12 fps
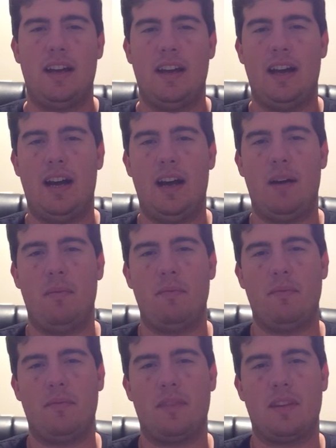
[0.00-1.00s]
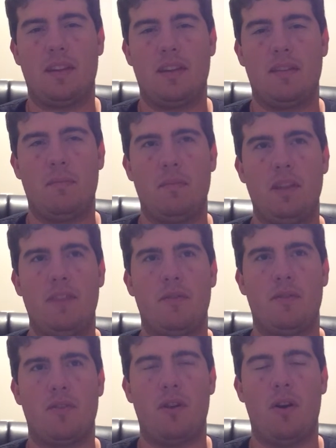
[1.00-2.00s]
I believe it
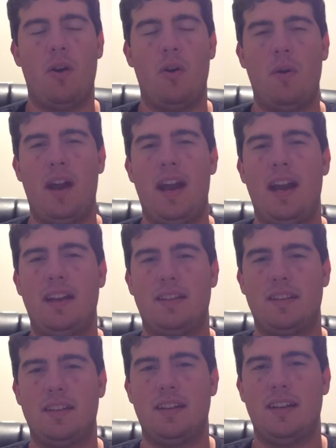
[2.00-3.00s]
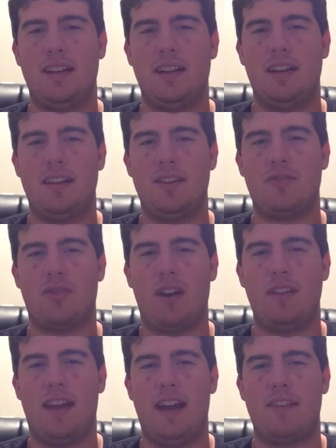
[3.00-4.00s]
was the 08
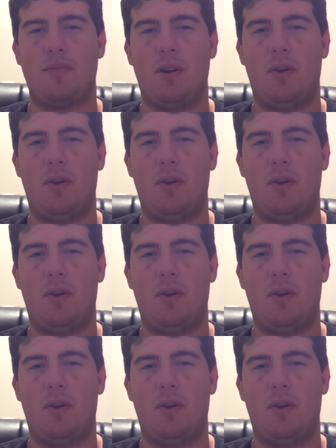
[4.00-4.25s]
Detroit Lions went